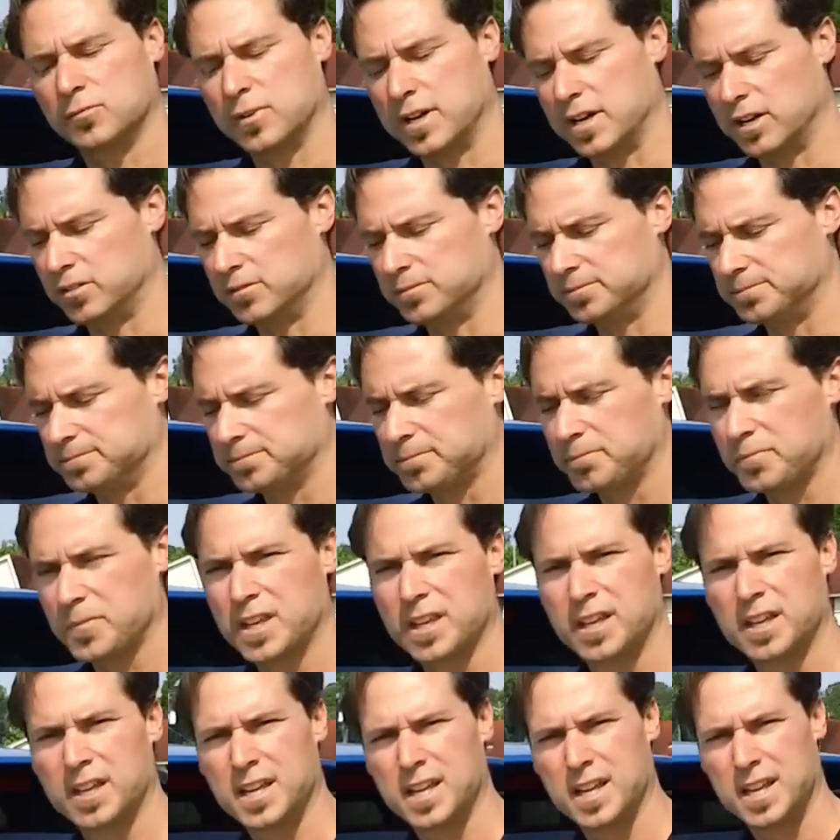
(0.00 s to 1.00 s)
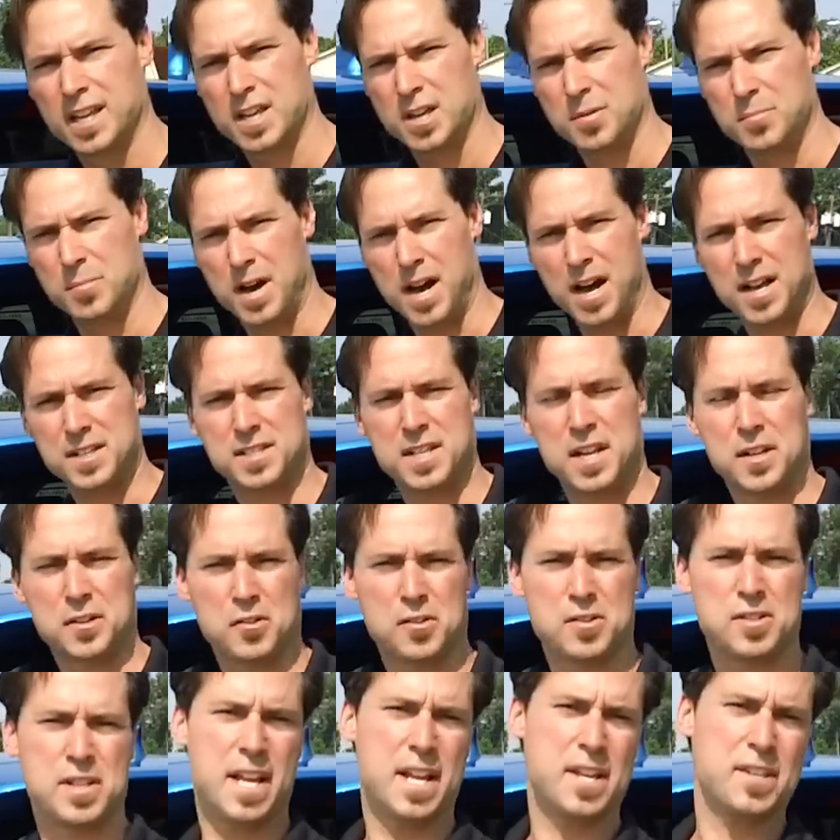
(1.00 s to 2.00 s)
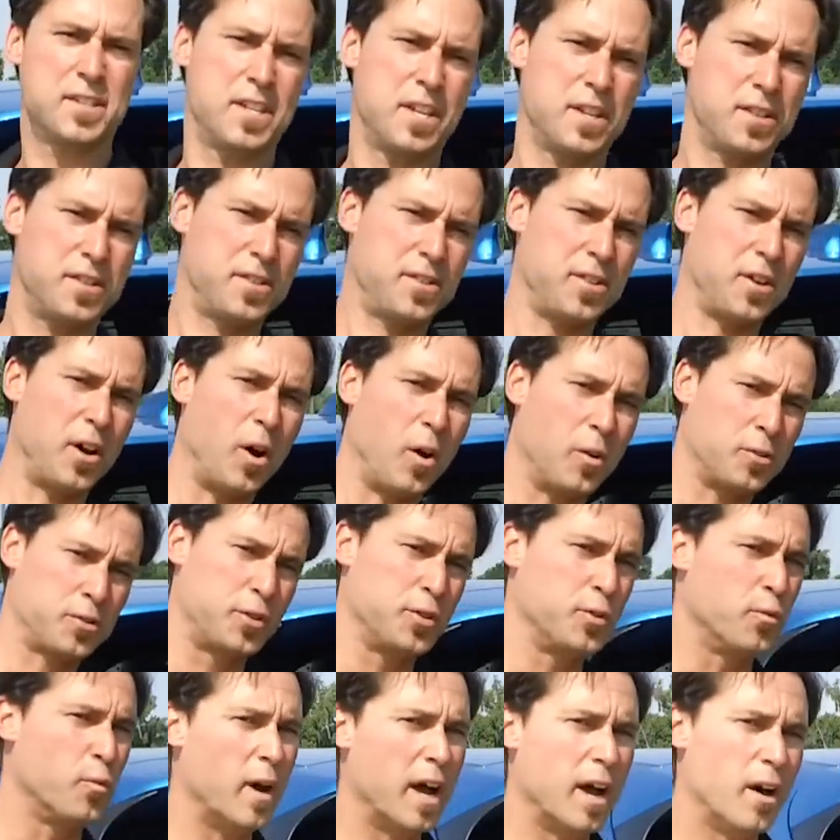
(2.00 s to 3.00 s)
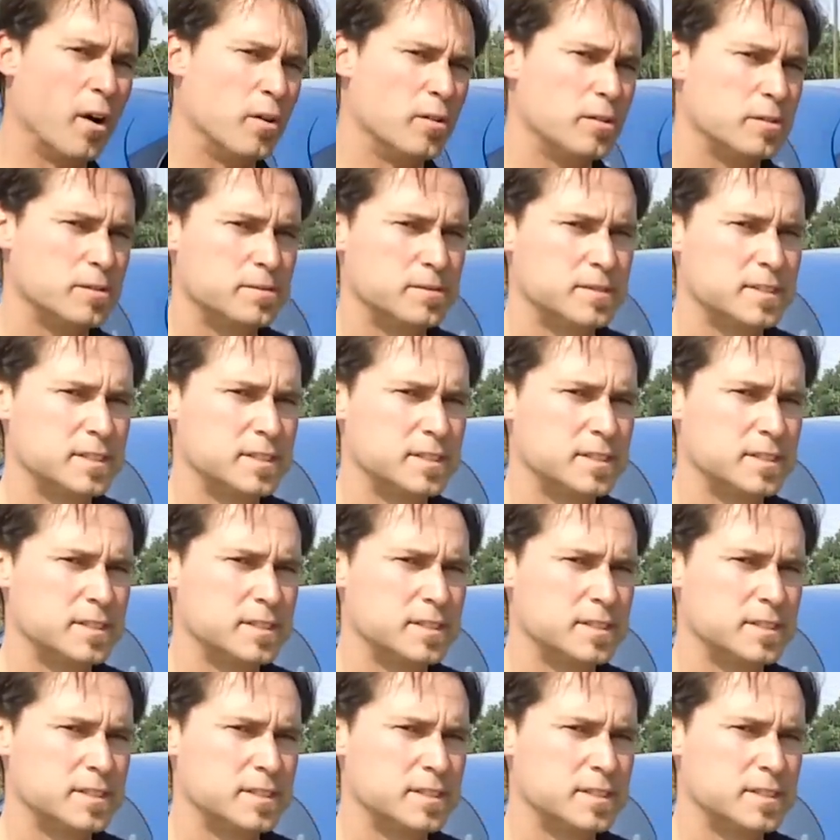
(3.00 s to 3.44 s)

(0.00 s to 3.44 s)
Well, Mazda understands this all too well.